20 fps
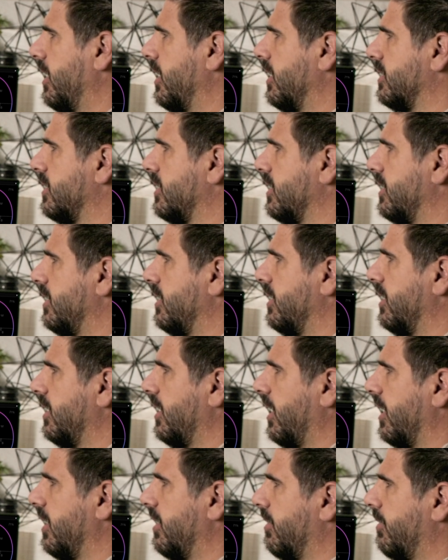It's
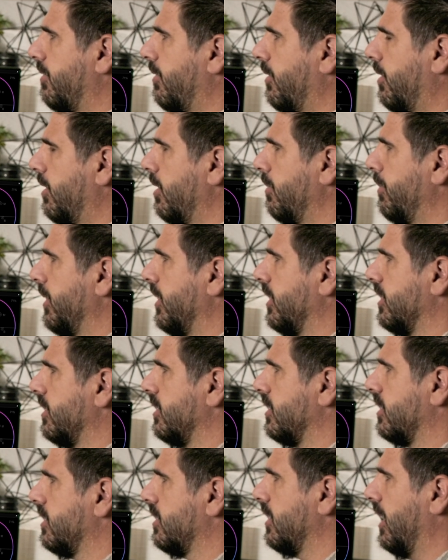in layer 4
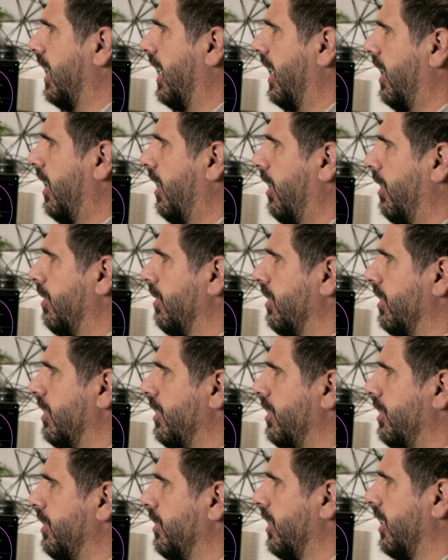because how
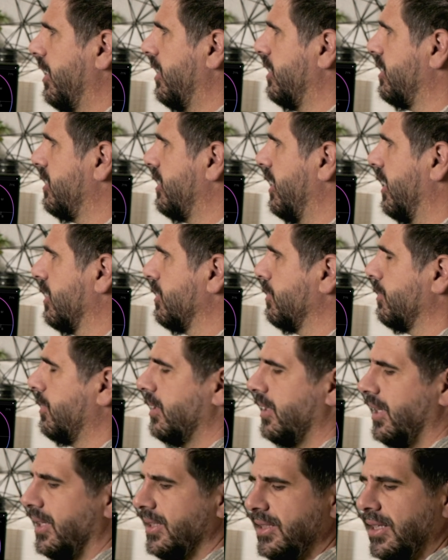the new layer stacks
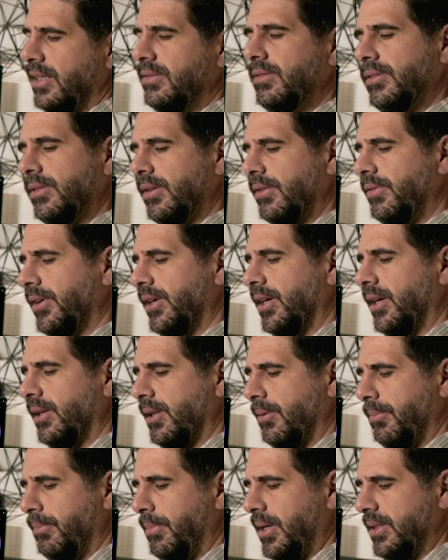work, I still haven't really figured out
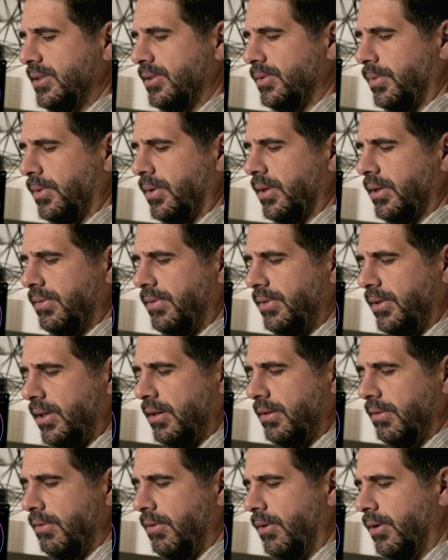the best
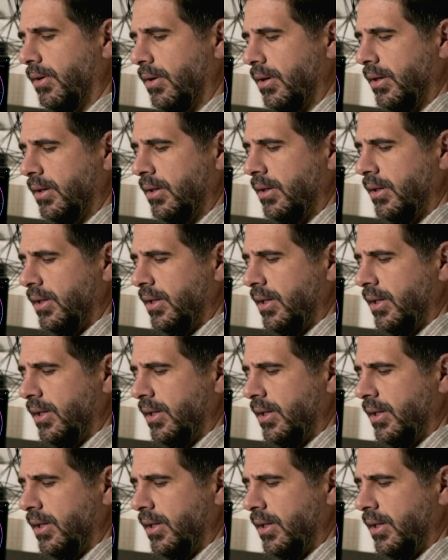workflow for